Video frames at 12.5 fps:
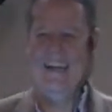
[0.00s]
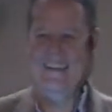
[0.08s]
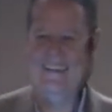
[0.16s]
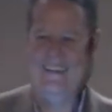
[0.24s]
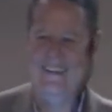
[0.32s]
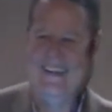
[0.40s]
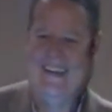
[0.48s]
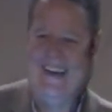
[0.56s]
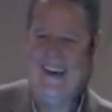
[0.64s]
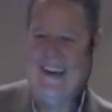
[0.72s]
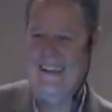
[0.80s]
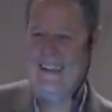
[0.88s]
Uh,
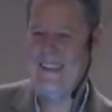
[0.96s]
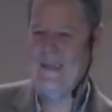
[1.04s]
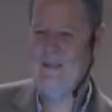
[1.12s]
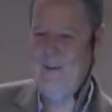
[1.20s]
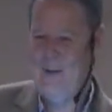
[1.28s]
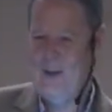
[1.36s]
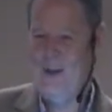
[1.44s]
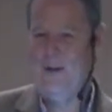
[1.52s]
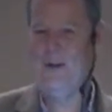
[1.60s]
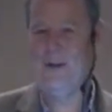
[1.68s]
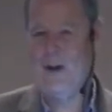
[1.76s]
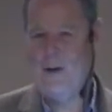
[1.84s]
and some of
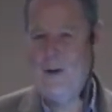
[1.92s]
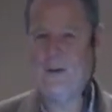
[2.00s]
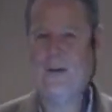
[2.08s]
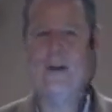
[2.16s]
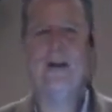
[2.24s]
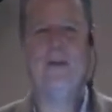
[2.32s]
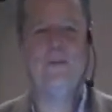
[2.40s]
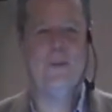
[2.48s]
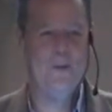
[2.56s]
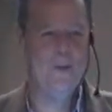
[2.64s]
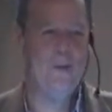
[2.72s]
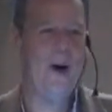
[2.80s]
you are old
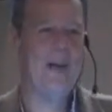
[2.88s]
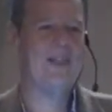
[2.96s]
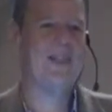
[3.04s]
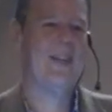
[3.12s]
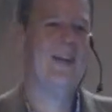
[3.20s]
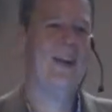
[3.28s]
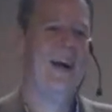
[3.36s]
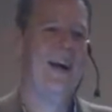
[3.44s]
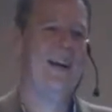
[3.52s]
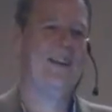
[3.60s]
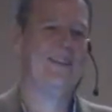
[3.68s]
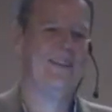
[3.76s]
enough, you've watched
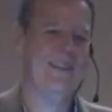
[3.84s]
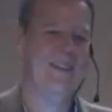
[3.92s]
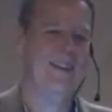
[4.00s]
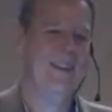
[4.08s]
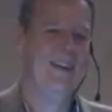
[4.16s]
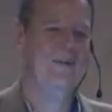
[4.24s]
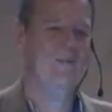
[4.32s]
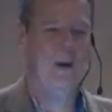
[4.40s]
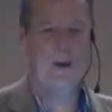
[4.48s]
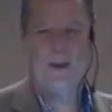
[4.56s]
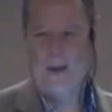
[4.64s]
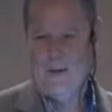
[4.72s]
Little House, and
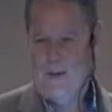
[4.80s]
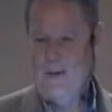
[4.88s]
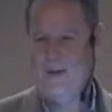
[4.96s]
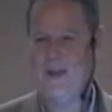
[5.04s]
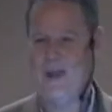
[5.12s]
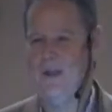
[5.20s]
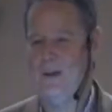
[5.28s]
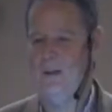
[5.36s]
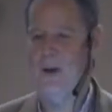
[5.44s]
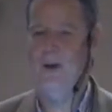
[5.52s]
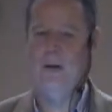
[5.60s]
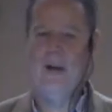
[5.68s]
most of you have
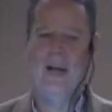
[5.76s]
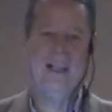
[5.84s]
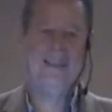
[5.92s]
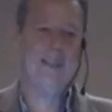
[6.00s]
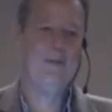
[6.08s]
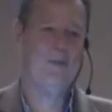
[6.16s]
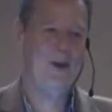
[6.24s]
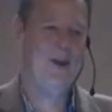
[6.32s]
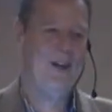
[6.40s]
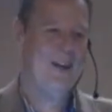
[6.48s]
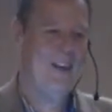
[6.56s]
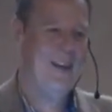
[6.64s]
seen the reruns
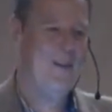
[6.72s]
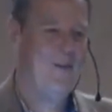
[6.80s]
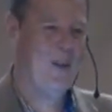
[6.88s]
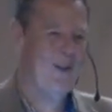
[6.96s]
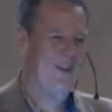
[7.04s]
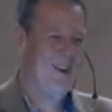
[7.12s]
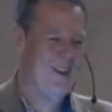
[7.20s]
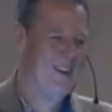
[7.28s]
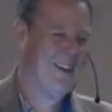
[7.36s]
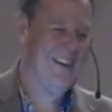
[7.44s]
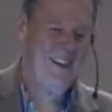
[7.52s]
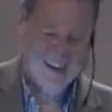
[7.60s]
if you, if
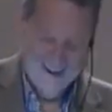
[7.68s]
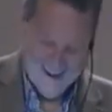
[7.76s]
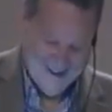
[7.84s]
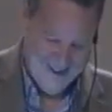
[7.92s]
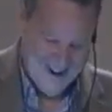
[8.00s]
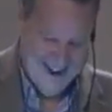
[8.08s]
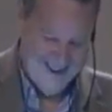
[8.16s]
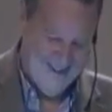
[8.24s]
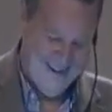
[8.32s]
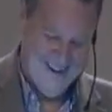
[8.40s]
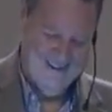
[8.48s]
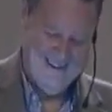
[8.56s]
you weren't
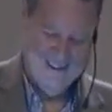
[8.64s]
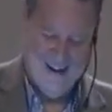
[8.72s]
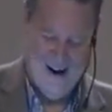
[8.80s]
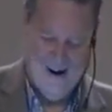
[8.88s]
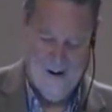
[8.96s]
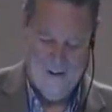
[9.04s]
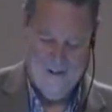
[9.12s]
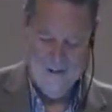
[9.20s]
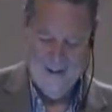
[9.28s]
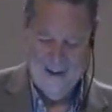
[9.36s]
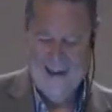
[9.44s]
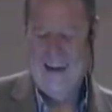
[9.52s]
around when it was
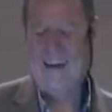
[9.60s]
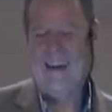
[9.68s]
on.